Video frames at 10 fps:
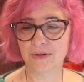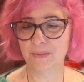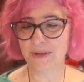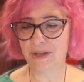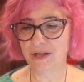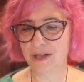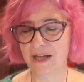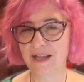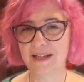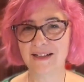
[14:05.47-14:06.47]
position,
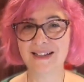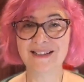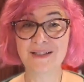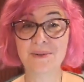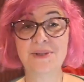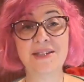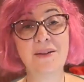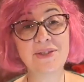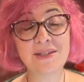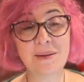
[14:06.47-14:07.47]
and then let's do
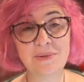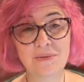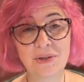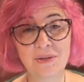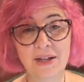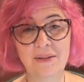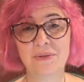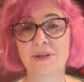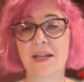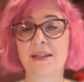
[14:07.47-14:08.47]
7 steps of new life,
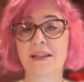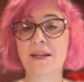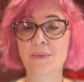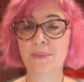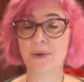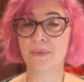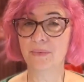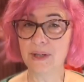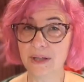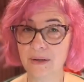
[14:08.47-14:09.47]
which I think will be a
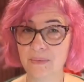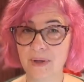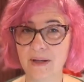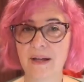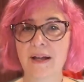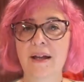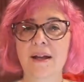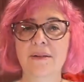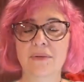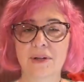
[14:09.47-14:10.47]
really good one
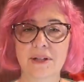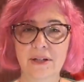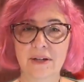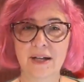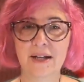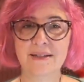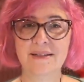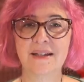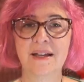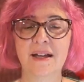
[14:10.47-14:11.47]
for clearing us
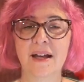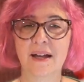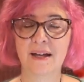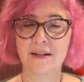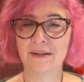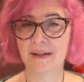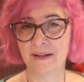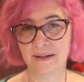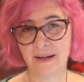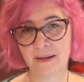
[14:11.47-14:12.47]

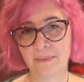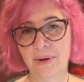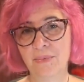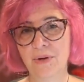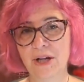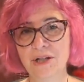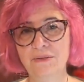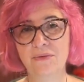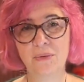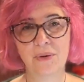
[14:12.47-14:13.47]
in preparation
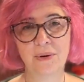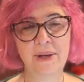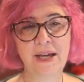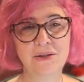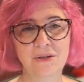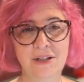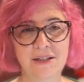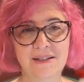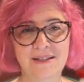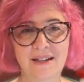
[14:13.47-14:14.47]
for Master
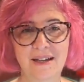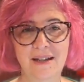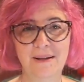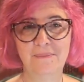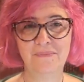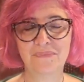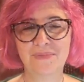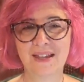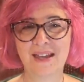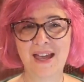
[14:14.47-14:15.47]
Lynn's
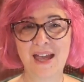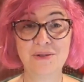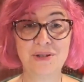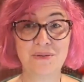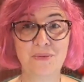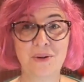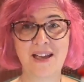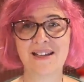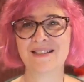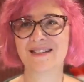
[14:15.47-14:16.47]
energy
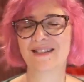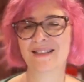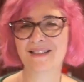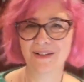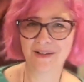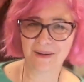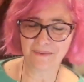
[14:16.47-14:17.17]
forecast. Okay.